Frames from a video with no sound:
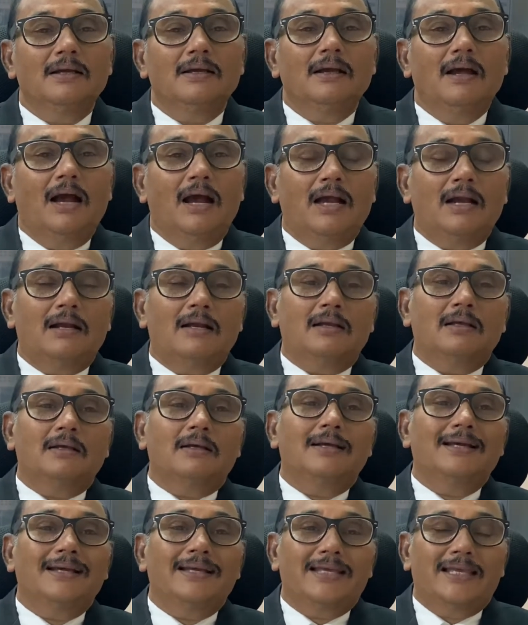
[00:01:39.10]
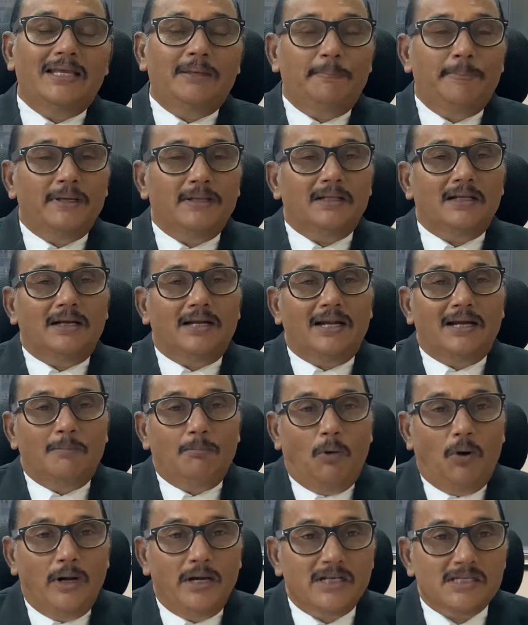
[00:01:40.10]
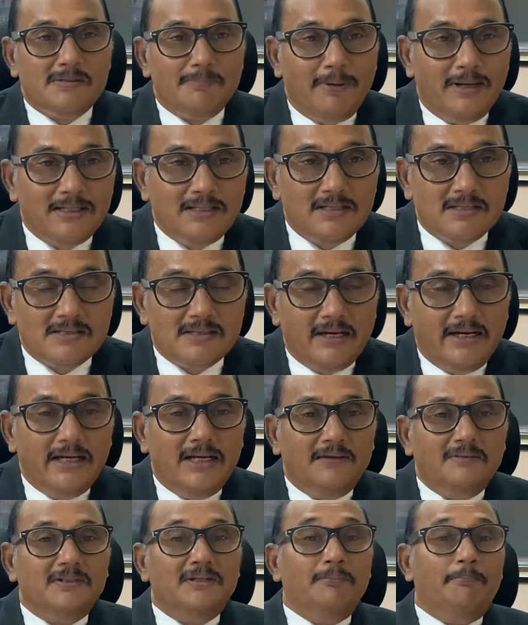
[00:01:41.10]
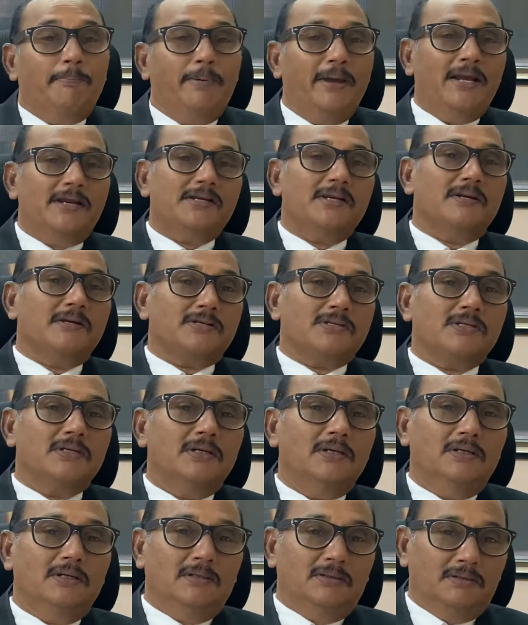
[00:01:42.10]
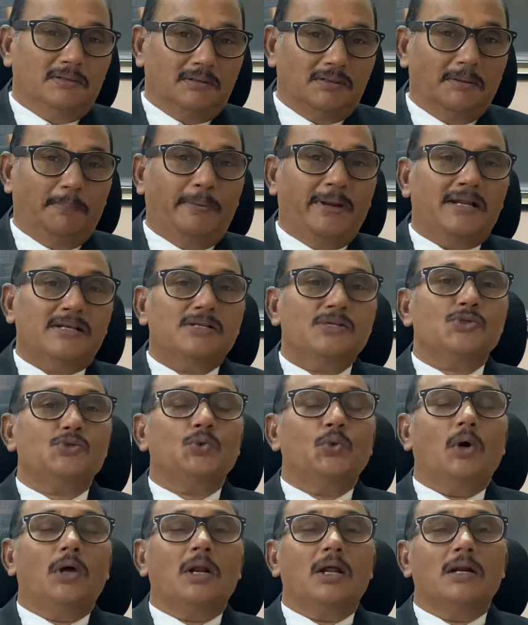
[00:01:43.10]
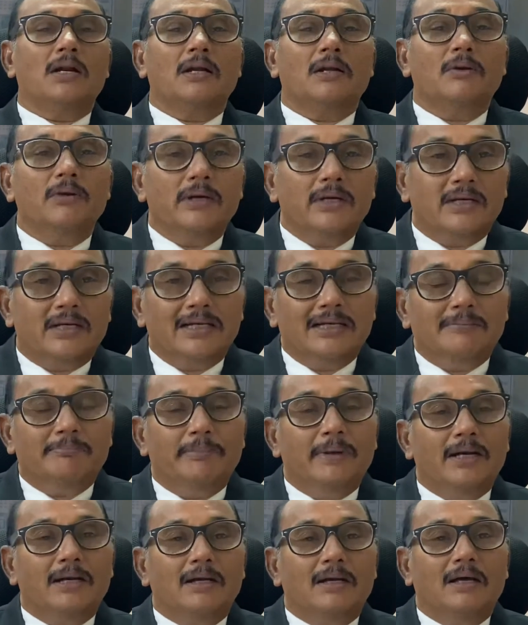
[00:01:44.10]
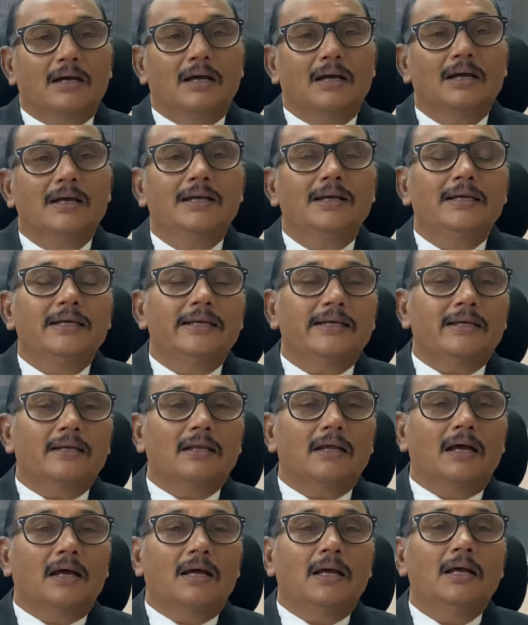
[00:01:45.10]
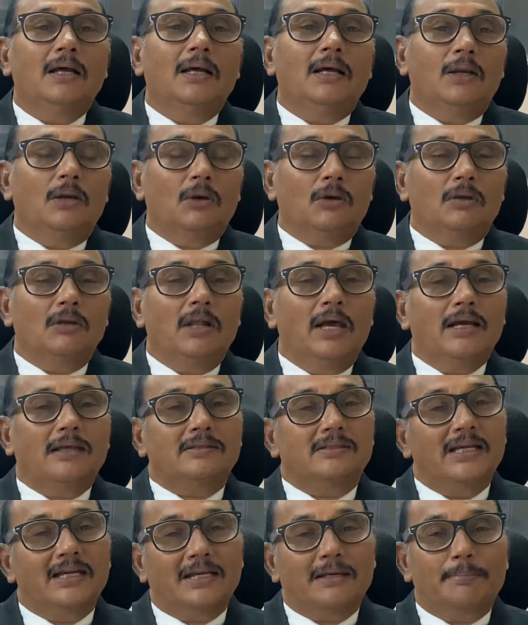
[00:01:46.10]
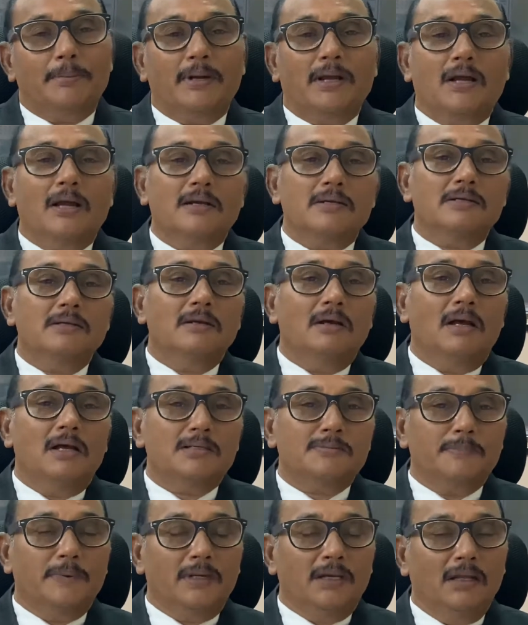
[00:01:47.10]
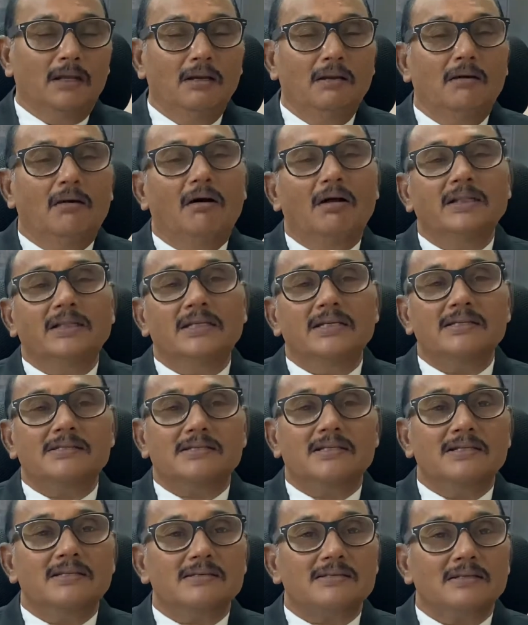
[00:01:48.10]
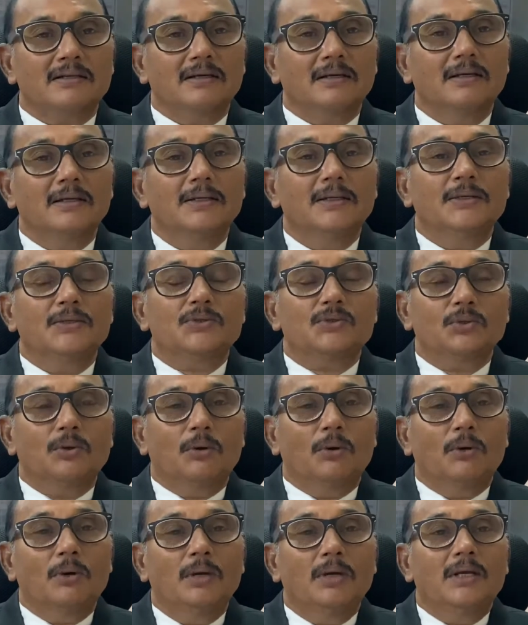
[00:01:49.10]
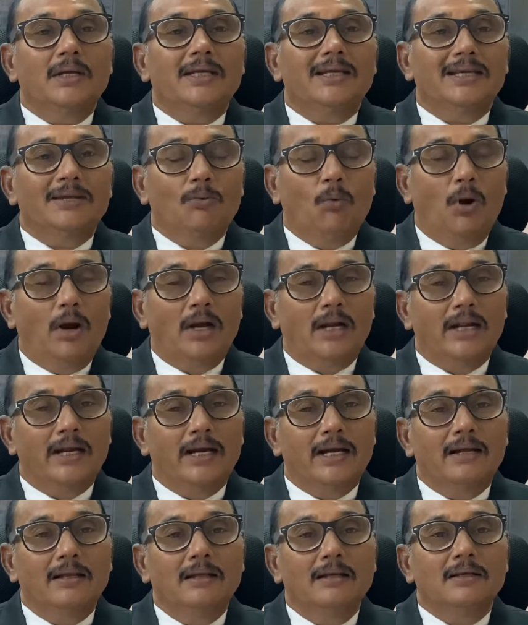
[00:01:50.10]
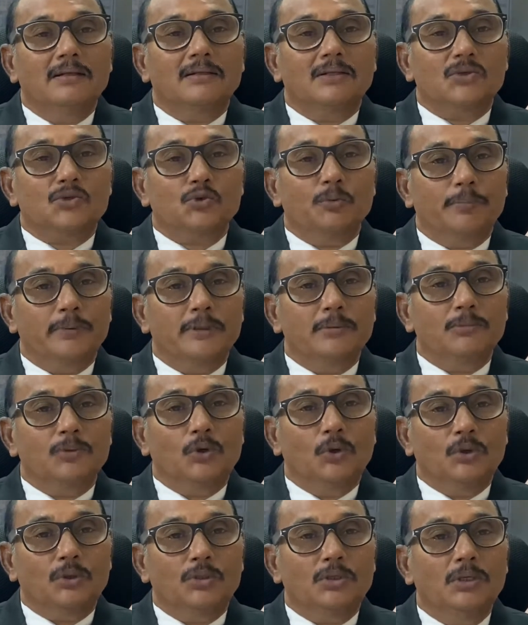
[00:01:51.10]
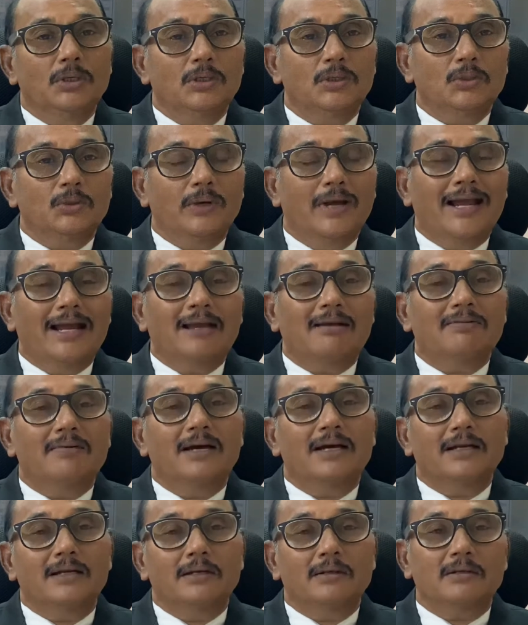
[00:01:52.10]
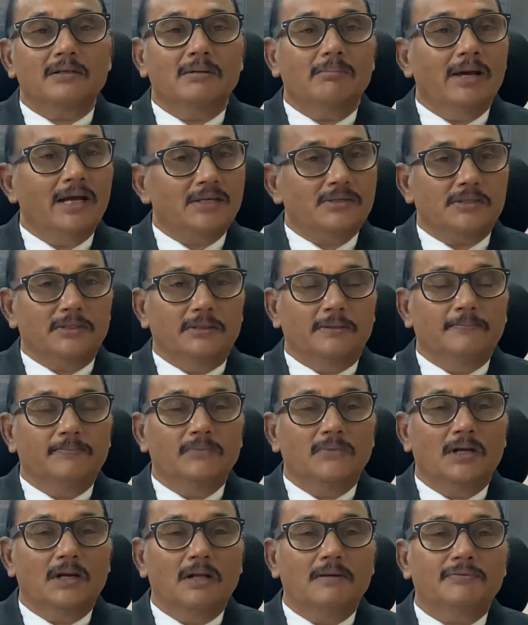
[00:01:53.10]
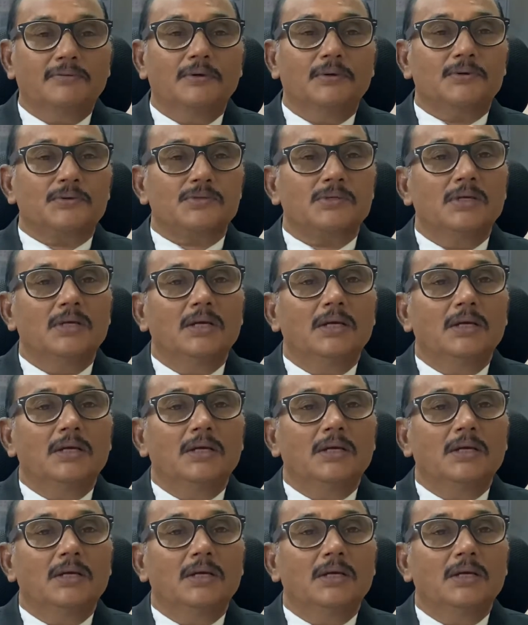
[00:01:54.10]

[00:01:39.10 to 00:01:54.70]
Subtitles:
and keeping the dead bodies by the side of the patients who are undergoing treatment in Loknath Jaik Prakashan Hospital, all these things. So he wanted the Supreme Court to enquire into the matter. Of course,